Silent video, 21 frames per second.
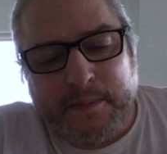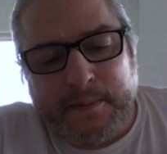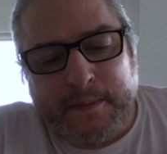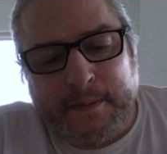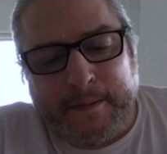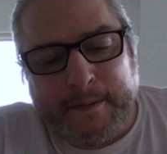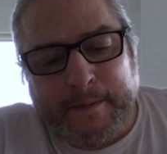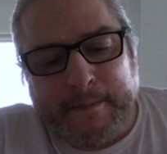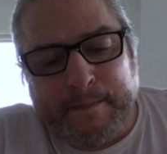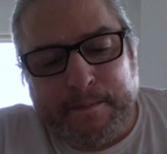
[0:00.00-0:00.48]

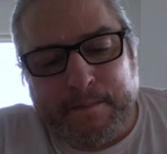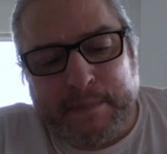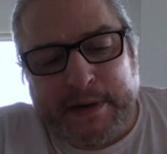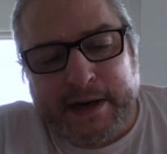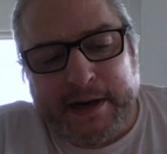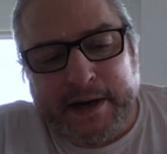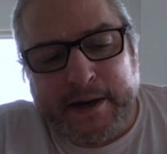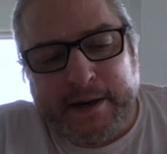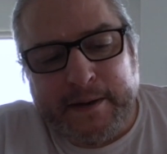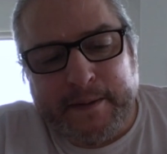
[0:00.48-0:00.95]
um,
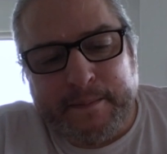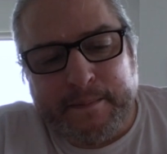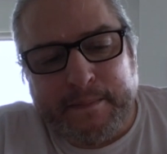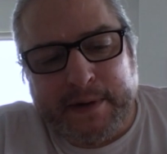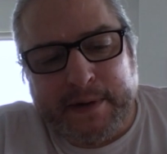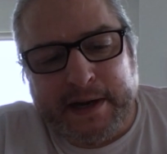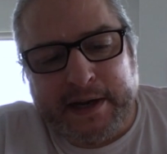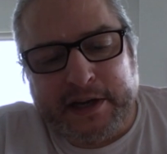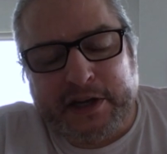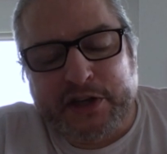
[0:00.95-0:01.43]
my
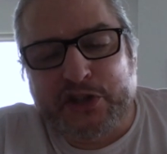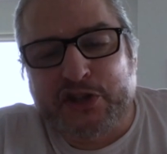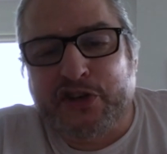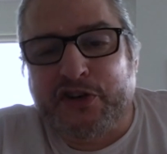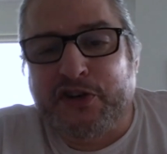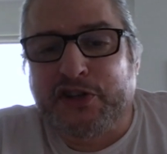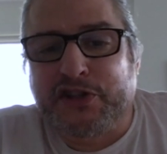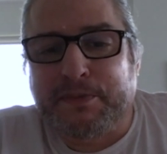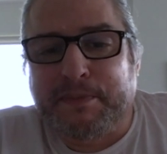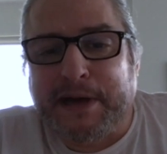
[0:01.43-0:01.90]
my
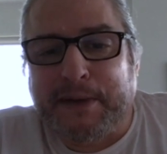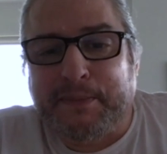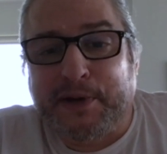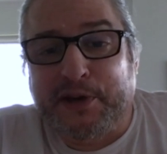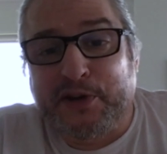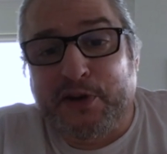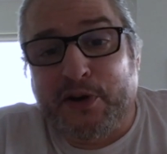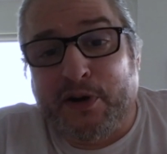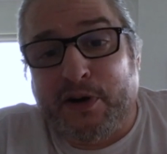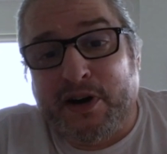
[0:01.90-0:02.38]
concerns about
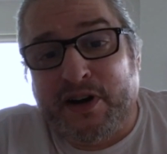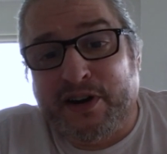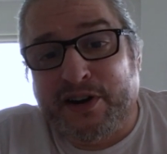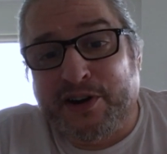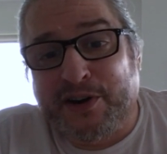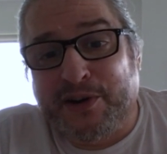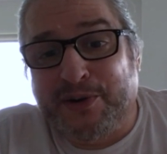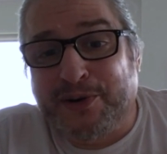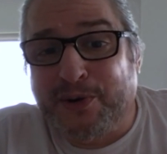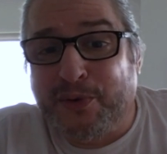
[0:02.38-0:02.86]
my daughter
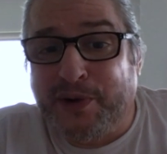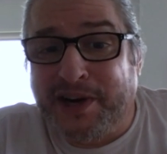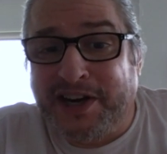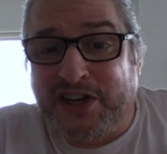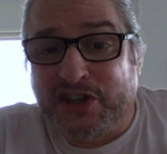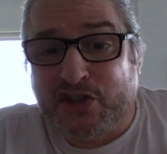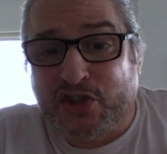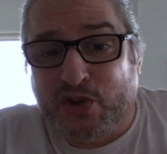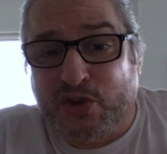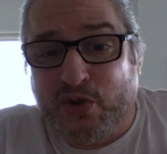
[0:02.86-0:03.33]
going away
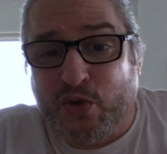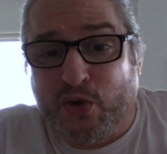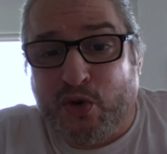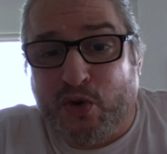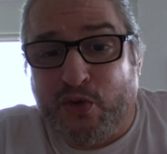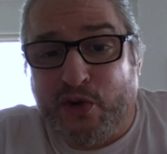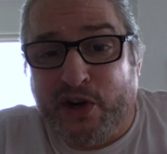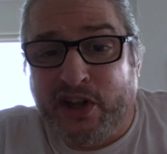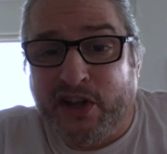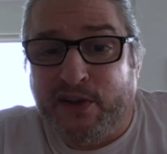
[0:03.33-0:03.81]
to
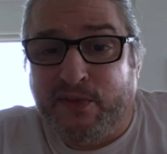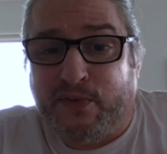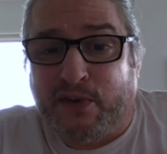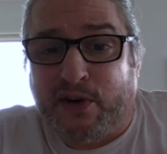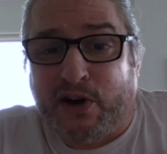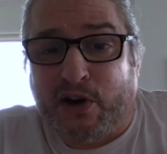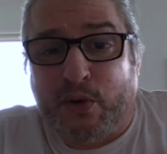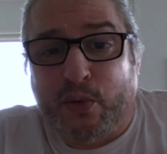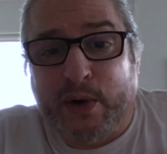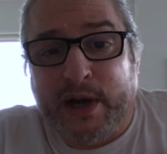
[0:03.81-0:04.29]
school really
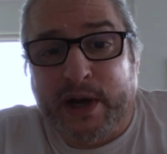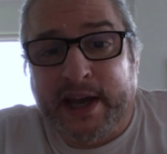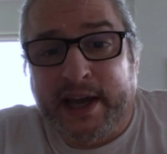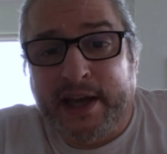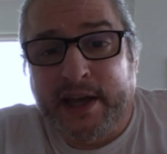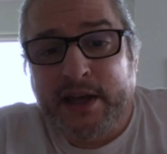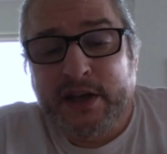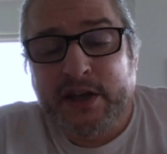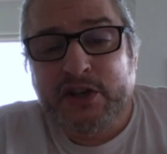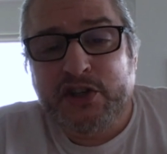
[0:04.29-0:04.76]
far
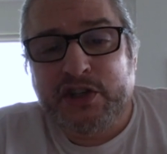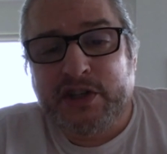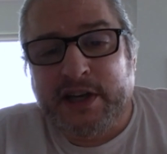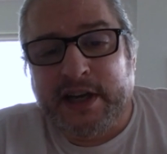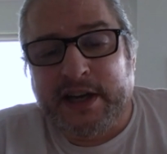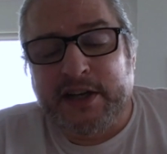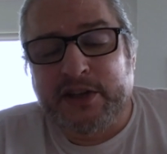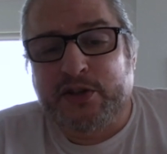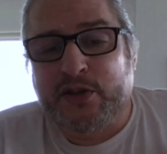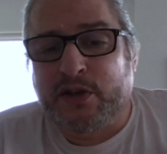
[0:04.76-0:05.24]
away. She
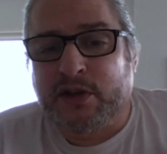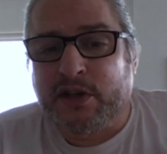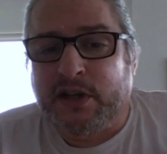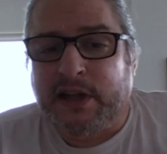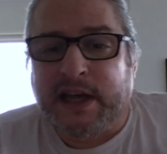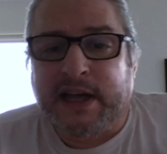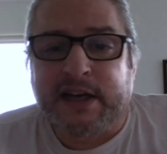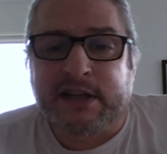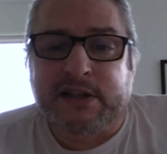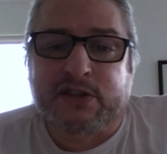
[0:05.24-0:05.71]
got into a
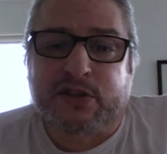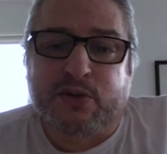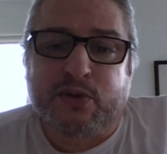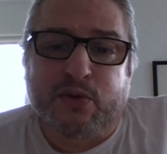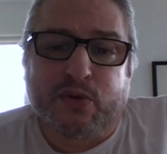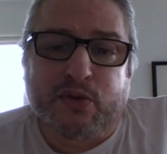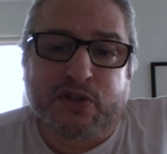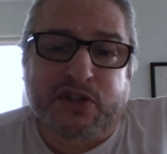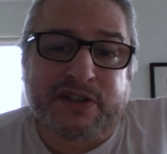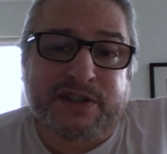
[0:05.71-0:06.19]
lot of
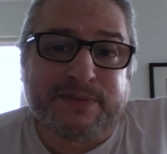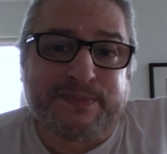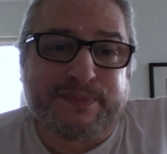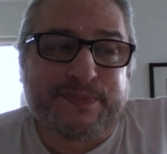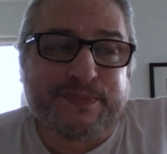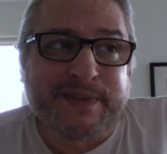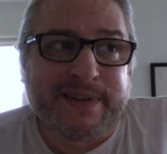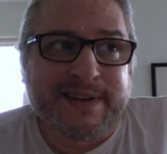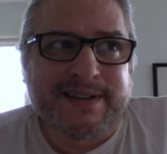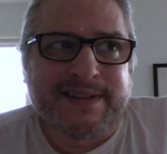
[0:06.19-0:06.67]
schools. She
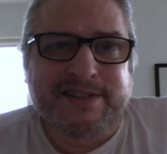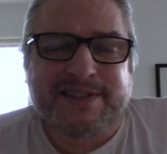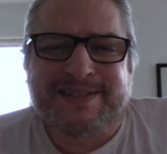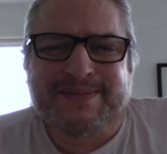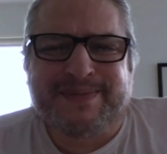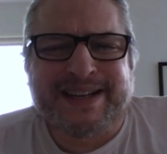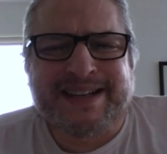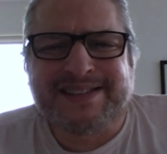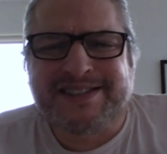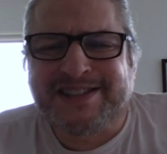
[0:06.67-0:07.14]

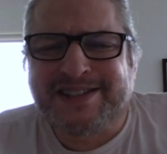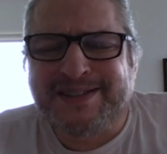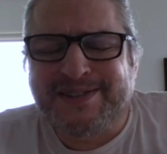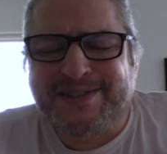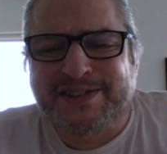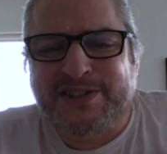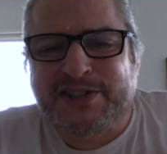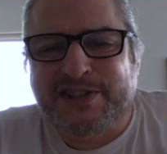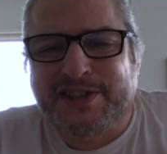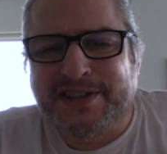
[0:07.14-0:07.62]
she she,
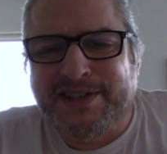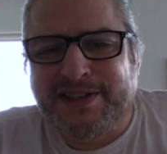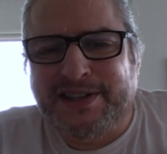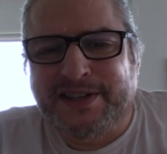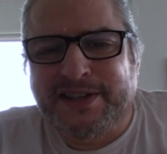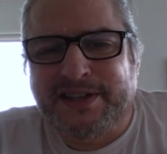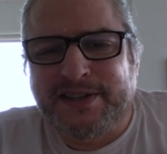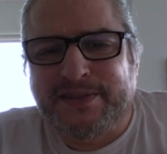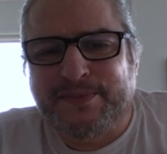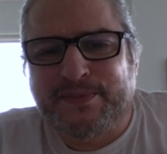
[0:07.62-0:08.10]

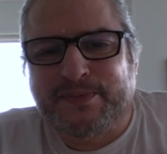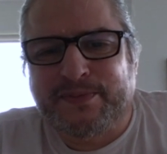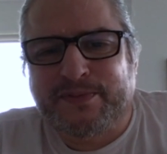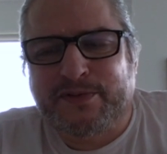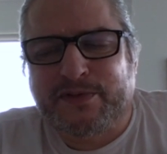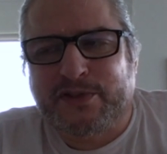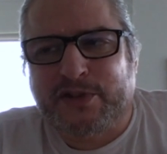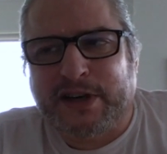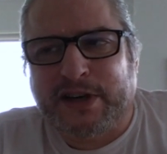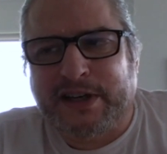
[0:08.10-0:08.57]
she
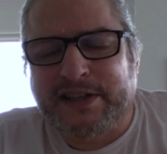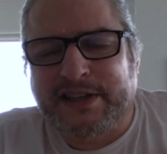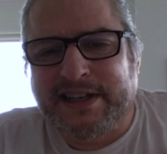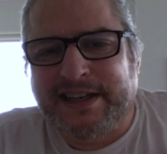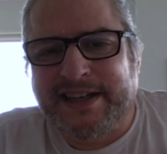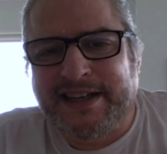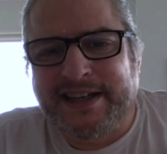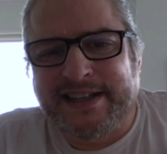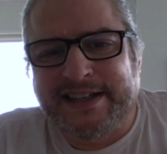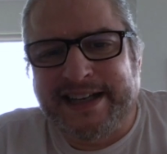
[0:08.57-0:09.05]
tried to
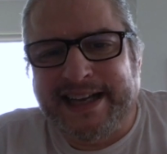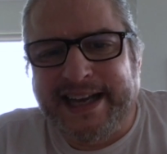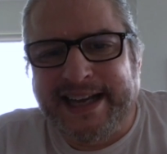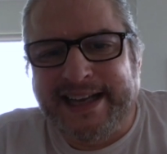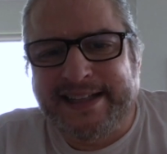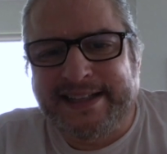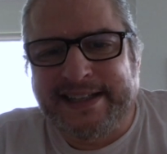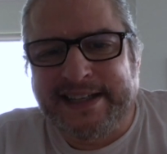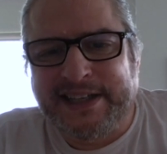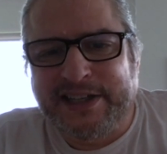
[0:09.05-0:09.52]
get into
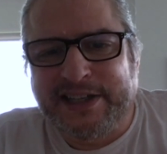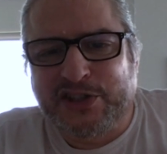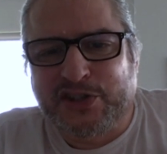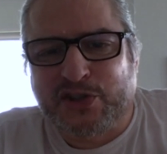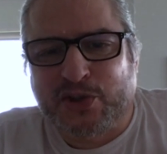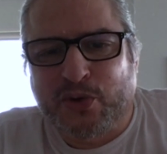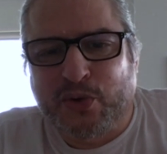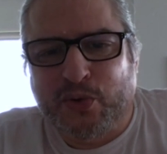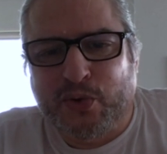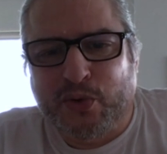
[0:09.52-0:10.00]
eighteen
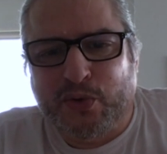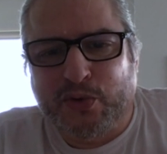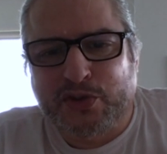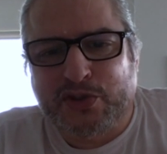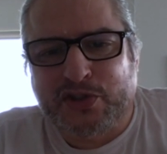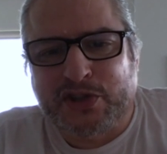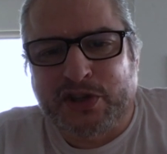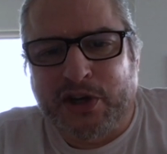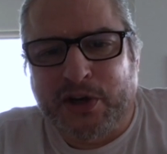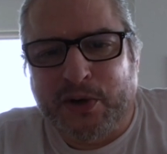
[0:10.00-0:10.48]

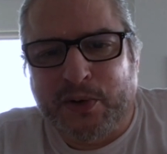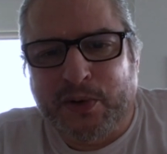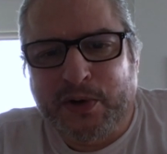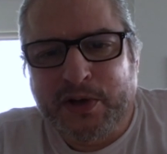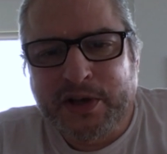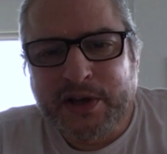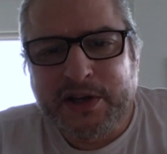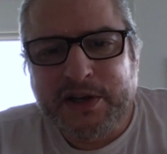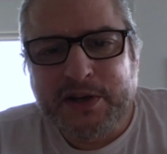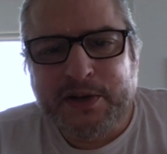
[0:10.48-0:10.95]
schools, so
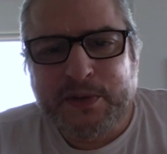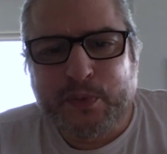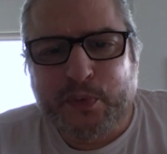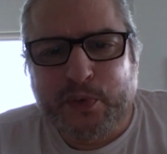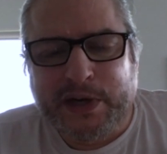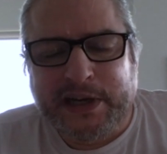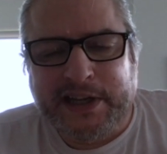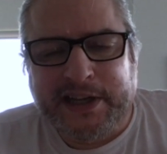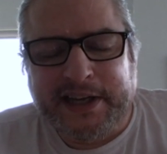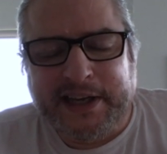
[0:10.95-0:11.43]

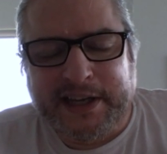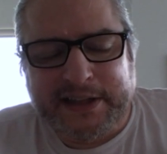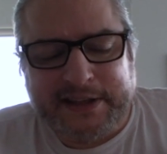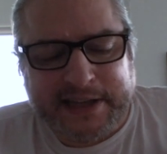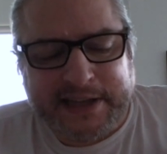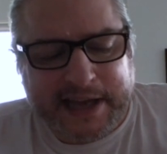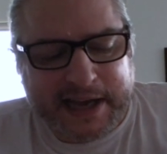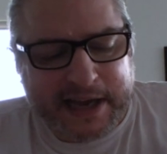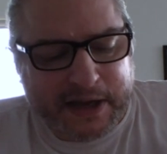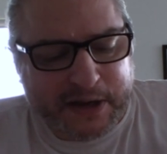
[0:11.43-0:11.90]
whittling it
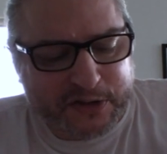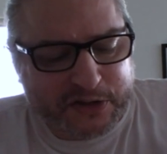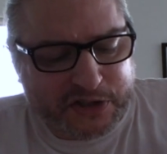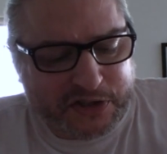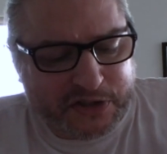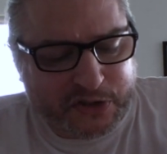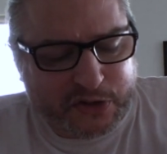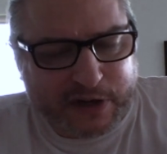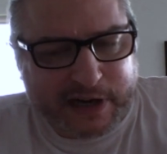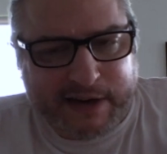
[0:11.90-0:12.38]
down,
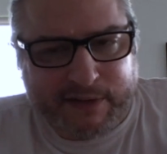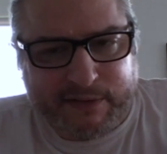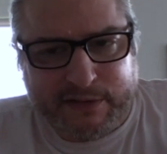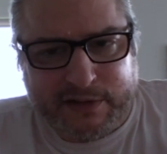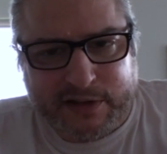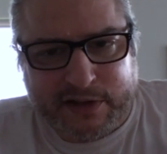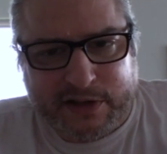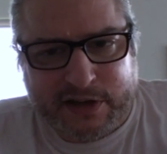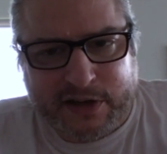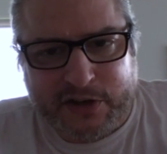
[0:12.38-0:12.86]
she traveled
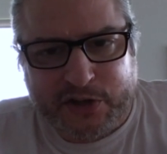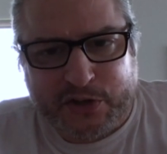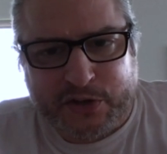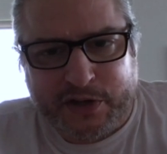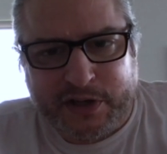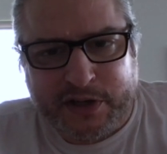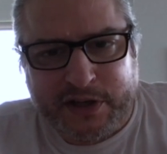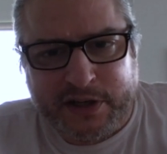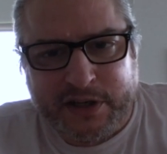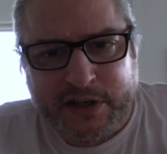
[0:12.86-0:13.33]
the
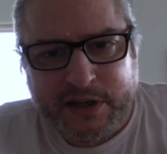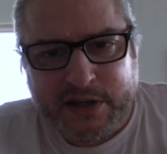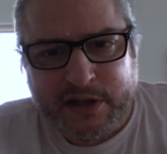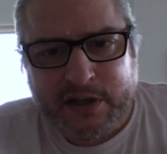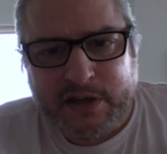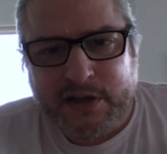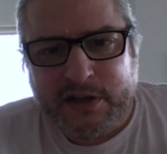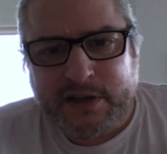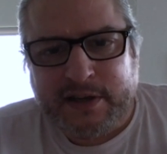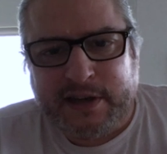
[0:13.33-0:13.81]
country,
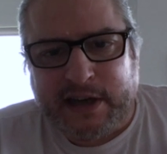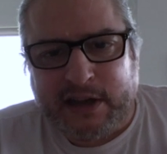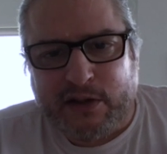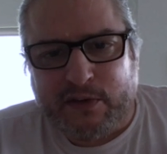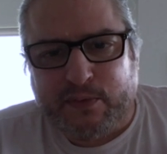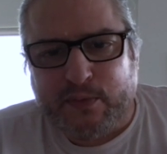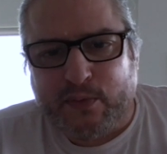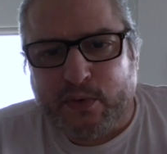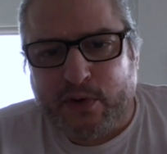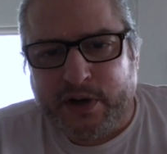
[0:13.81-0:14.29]

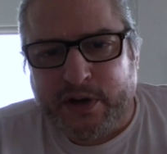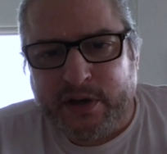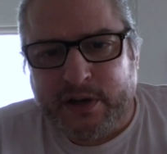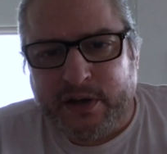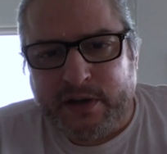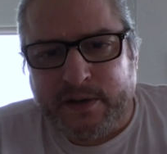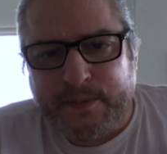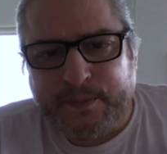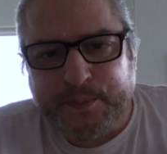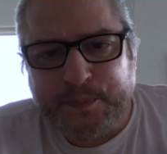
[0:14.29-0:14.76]

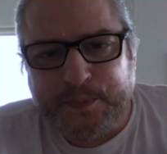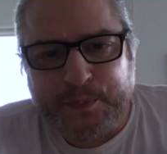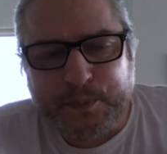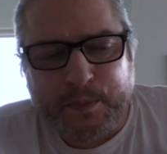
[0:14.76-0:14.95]
California,